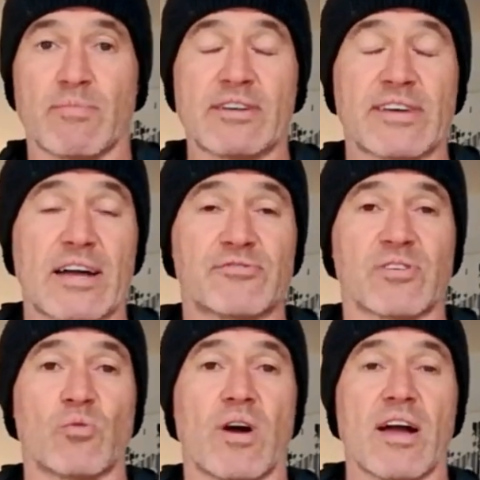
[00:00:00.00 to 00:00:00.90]
in my
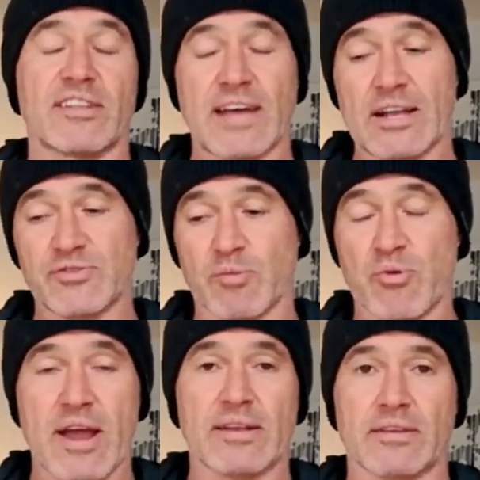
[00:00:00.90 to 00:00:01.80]
tantric
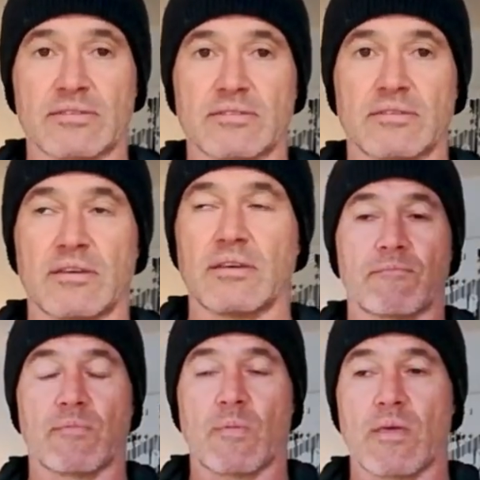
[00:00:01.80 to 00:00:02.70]
practice.
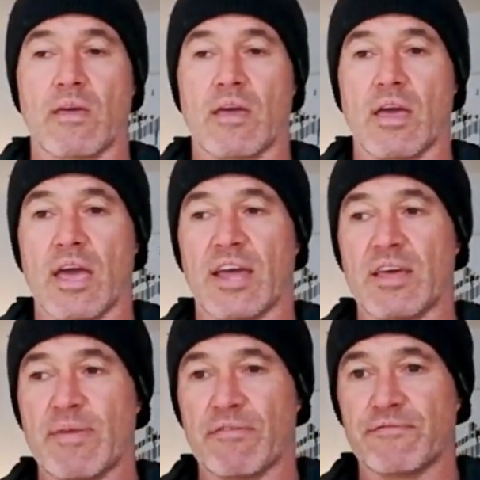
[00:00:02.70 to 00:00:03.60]
And
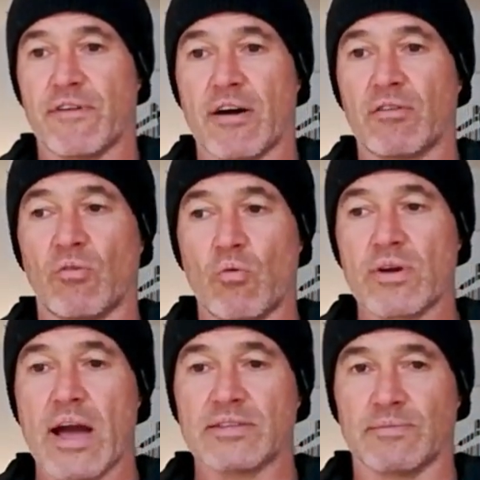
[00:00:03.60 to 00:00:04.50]
in that final
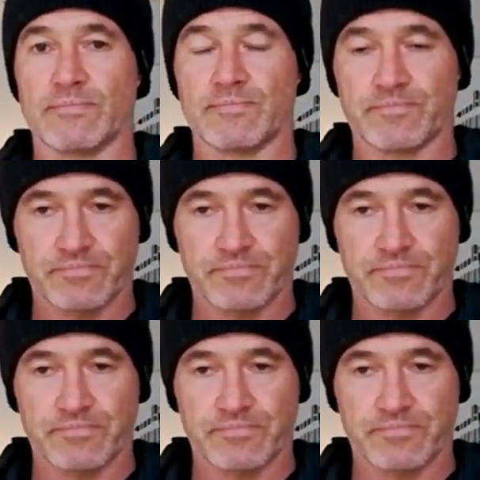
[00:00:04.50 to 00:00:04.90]
orgasm,